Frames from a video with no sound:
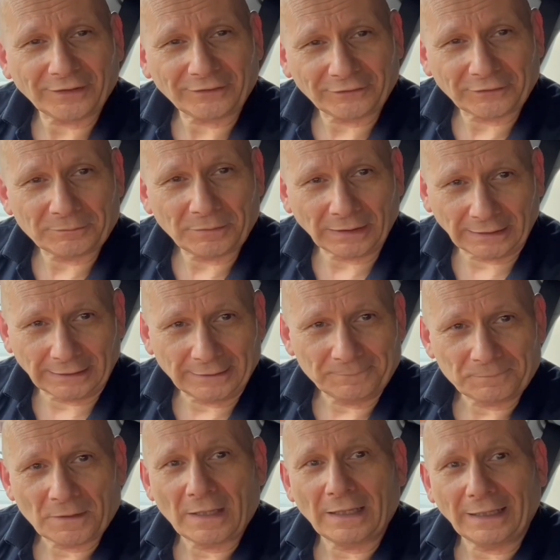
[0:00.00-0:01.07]
to me,
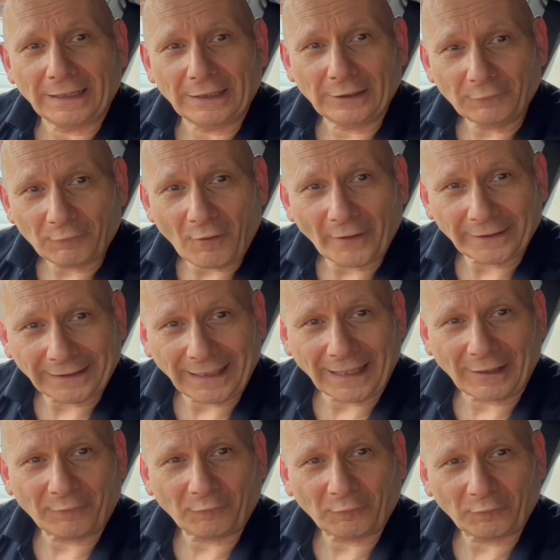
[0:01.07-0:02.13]
if I get
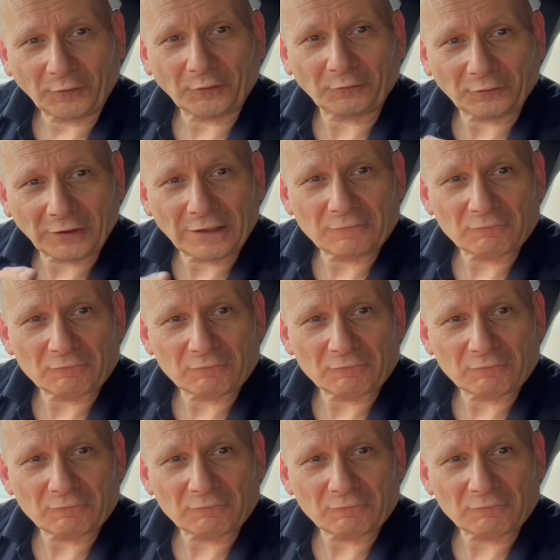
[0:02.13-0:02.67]
15